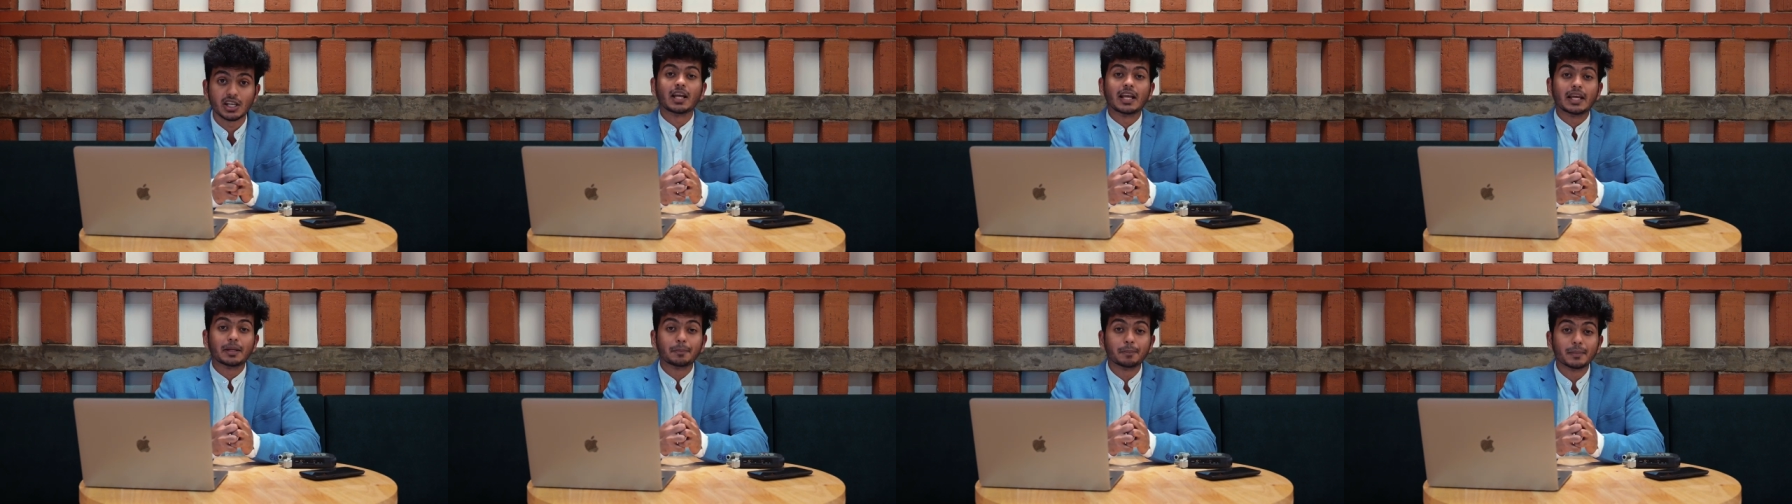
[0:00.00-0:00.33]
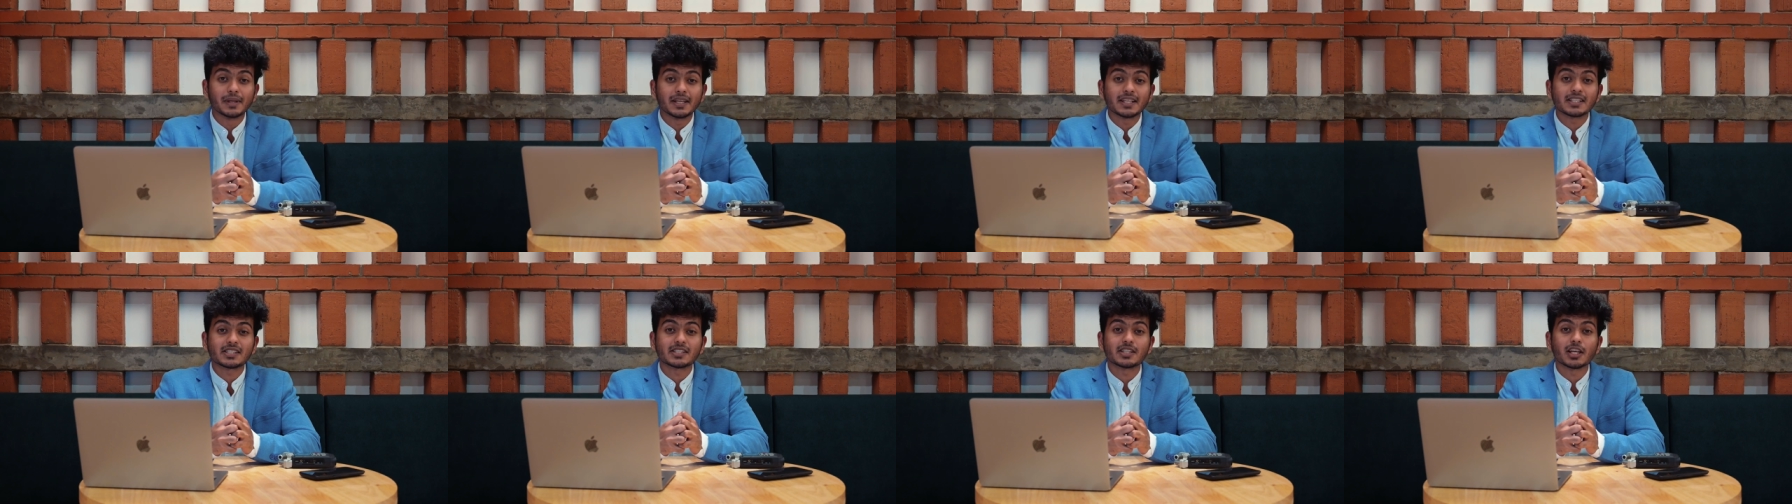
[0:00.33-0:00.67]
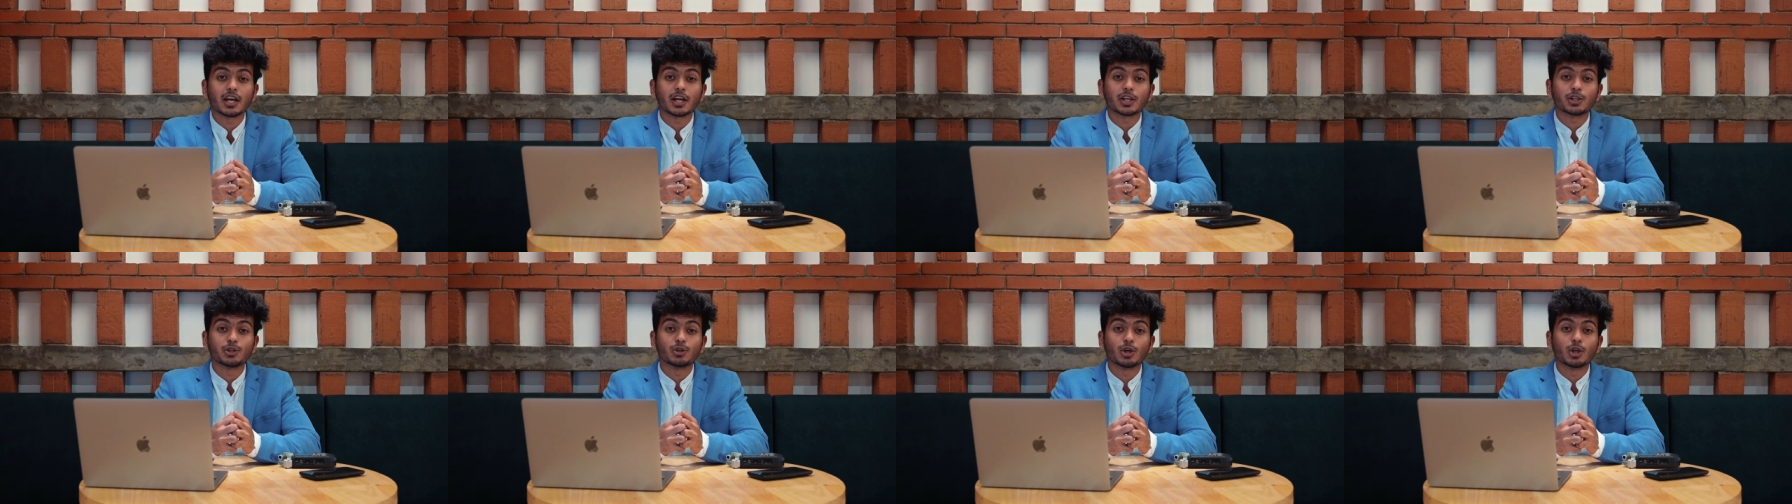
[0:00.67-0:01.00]
it means
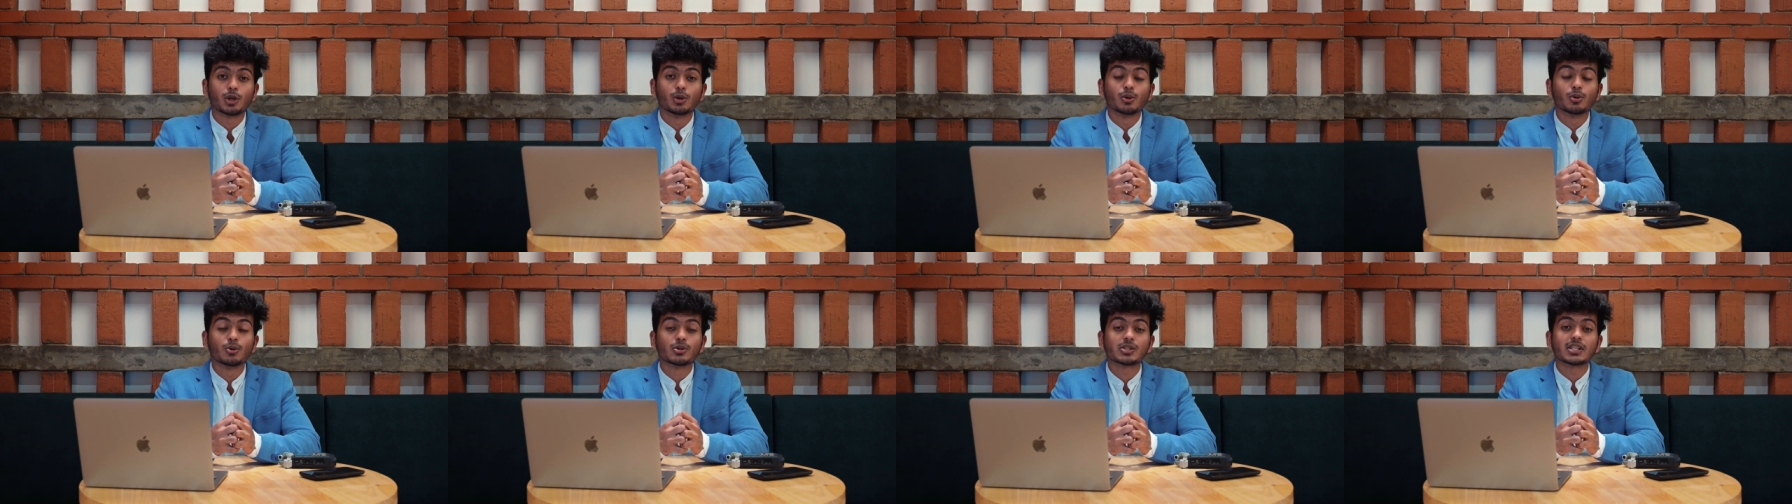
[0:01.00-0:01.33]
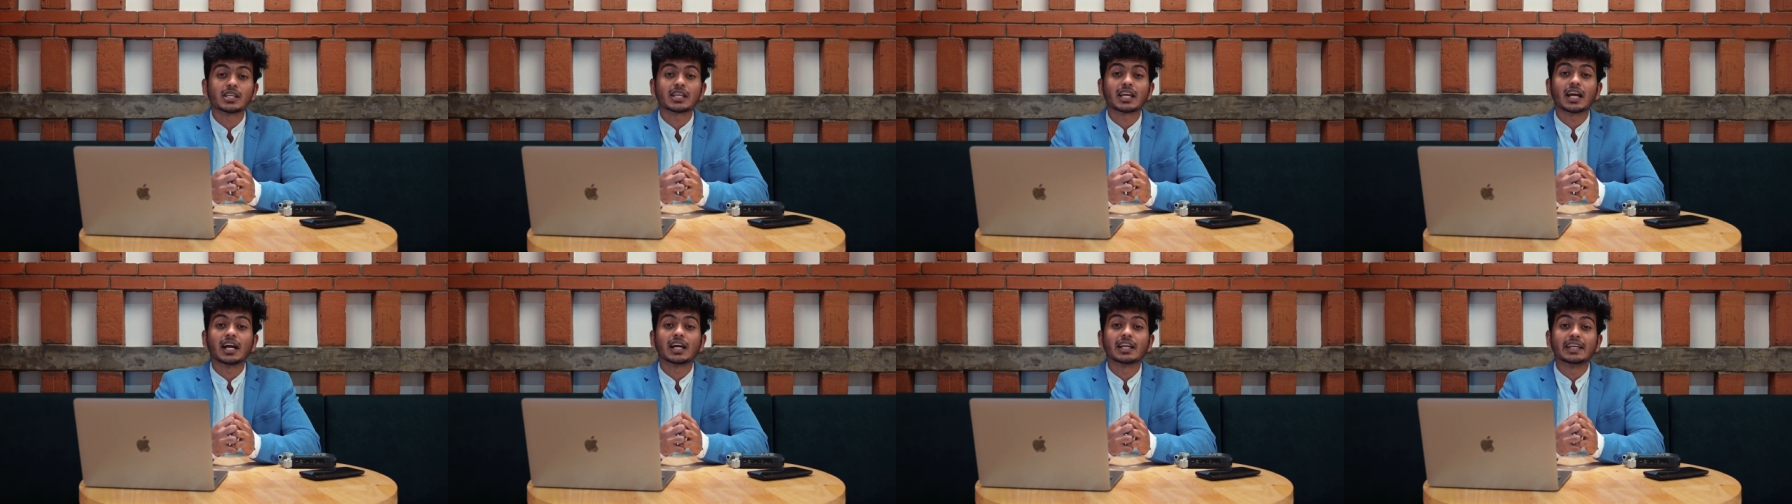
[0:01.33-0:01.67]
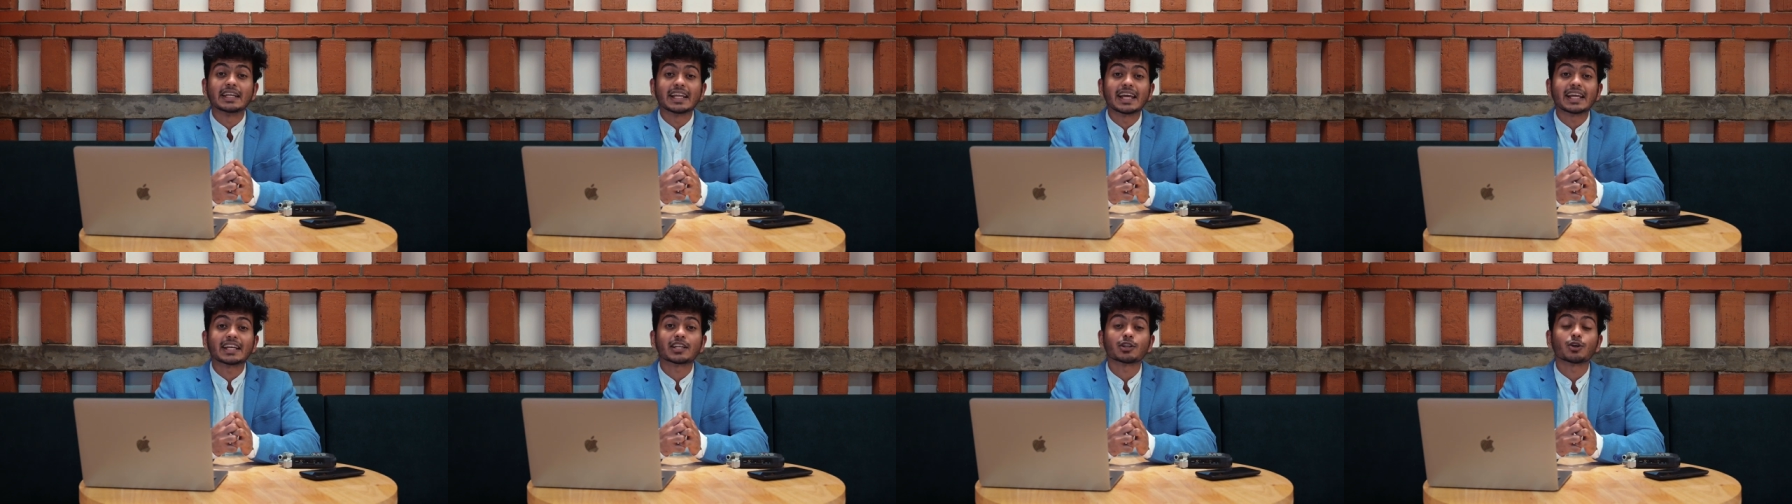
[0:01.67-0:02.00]
that you're losing a
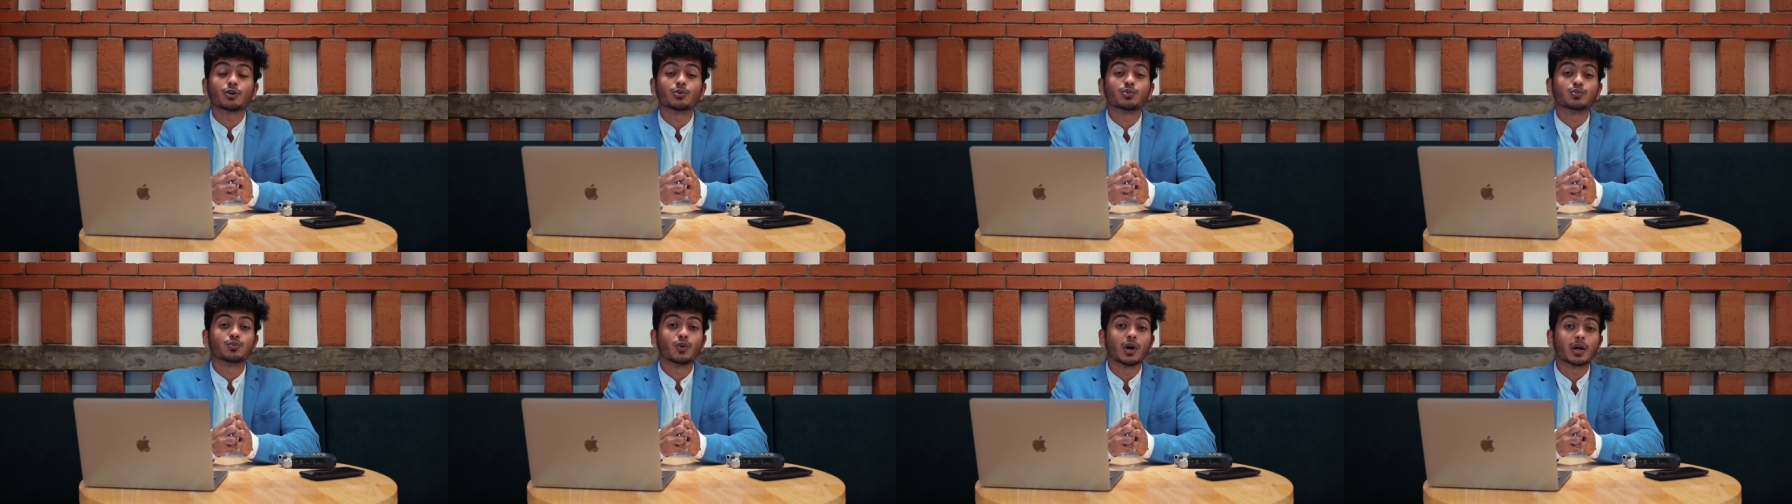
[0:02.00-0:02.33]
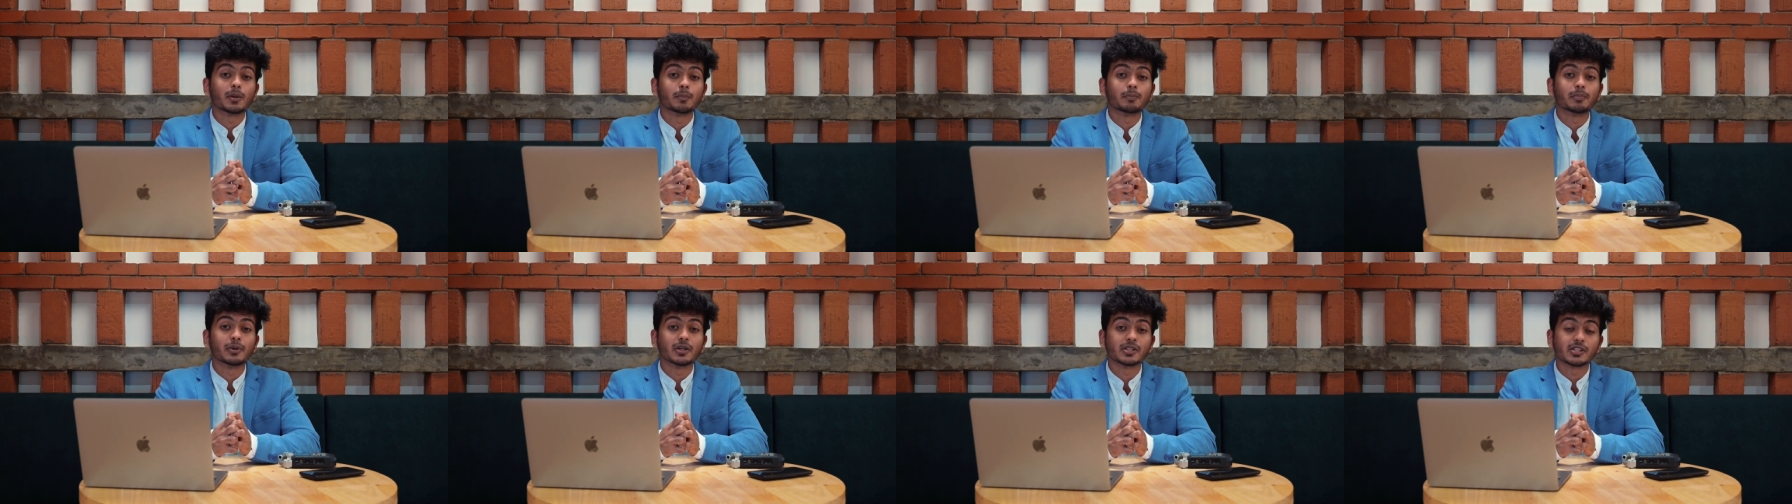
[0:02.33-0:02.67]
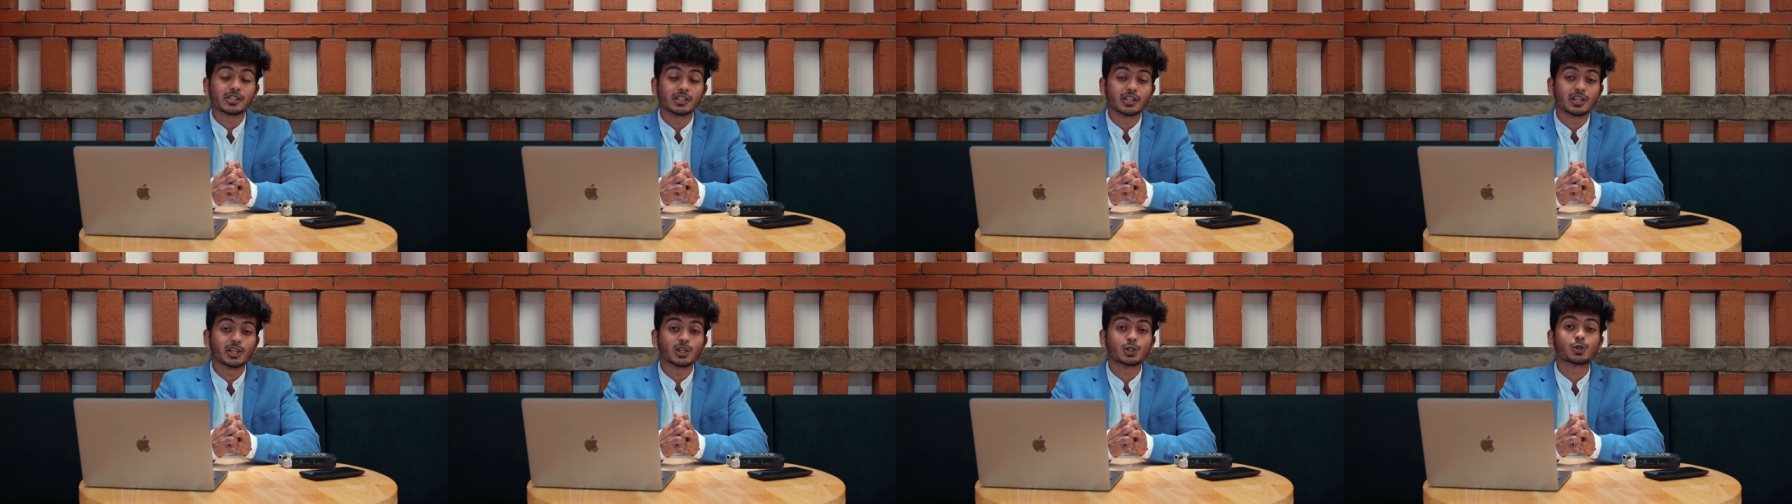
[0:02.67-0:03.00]
net of one
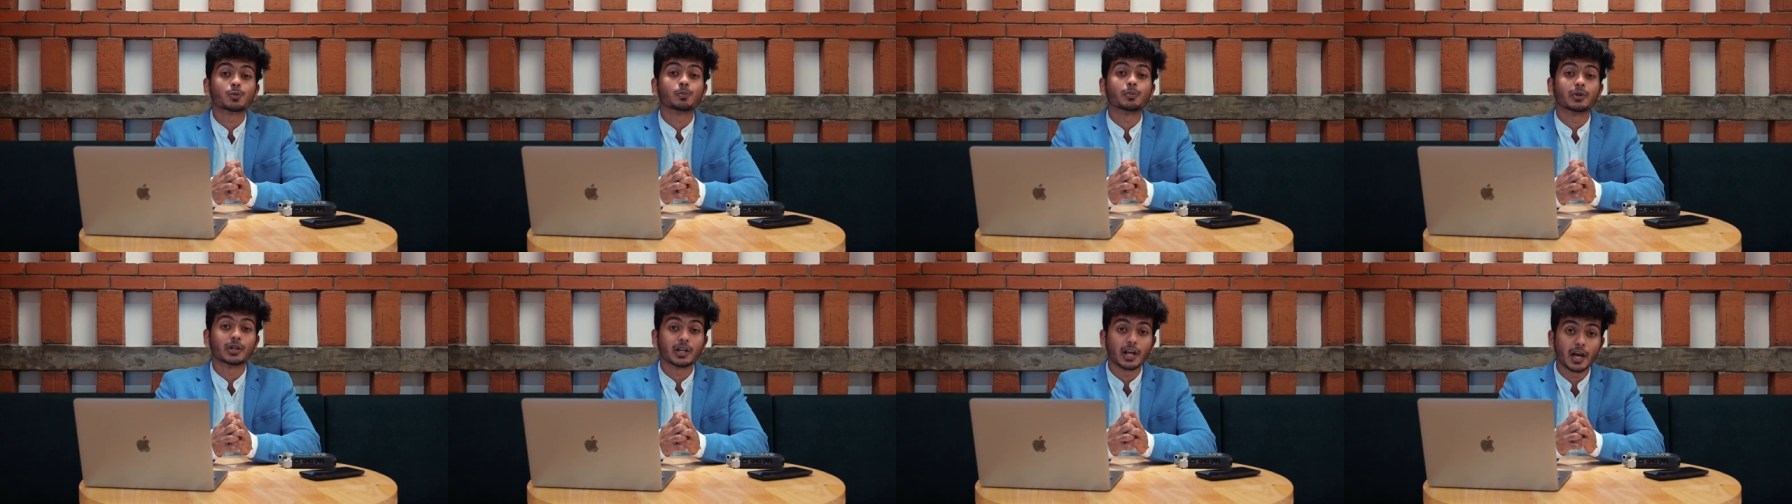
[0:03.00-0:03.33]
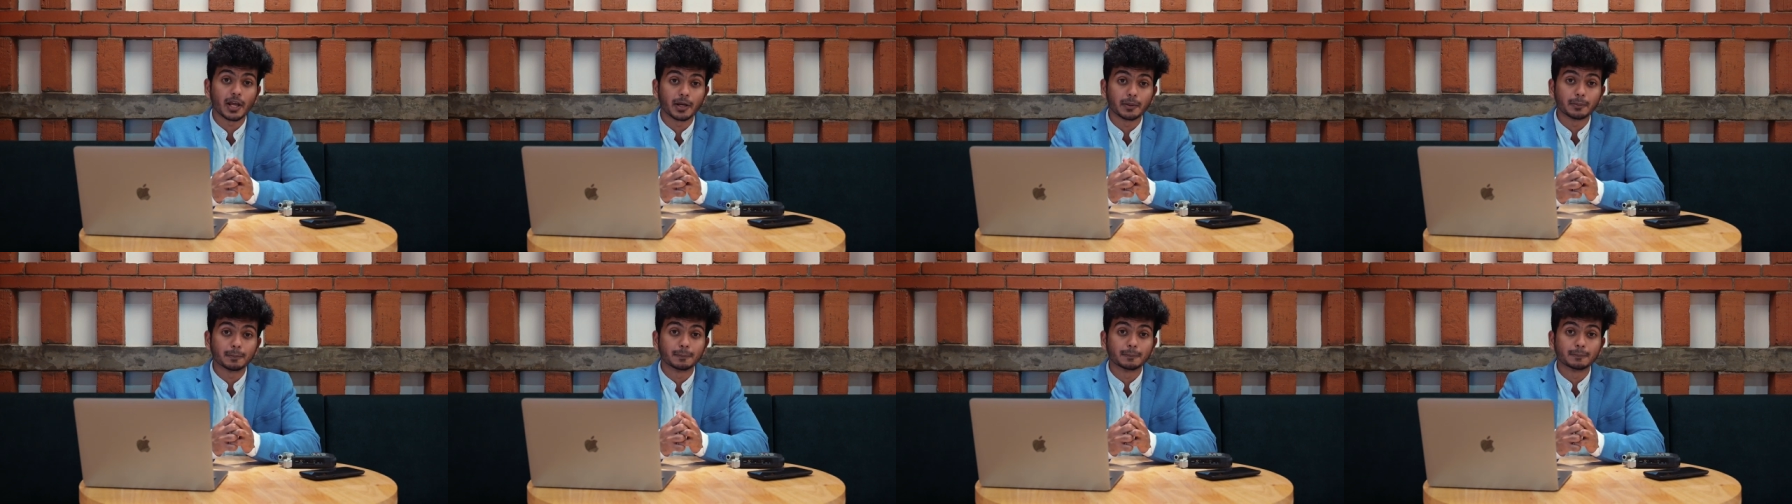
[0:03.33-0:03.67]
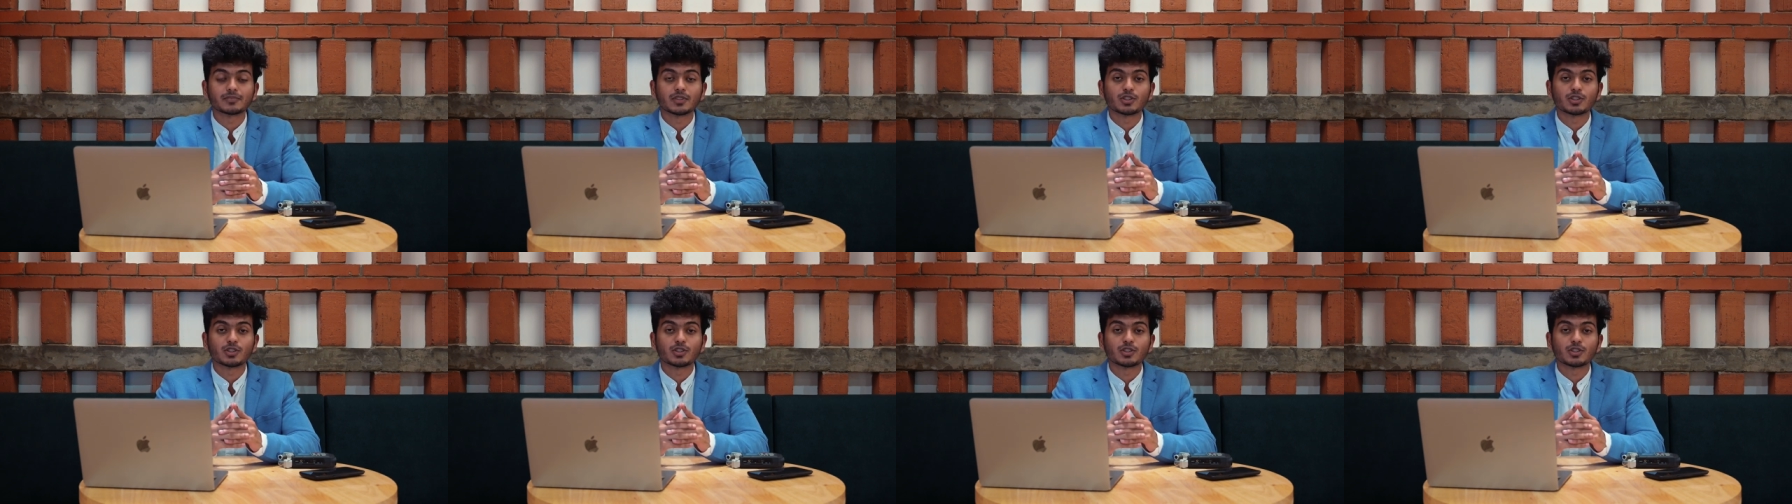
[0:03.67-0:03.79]
percent per annum.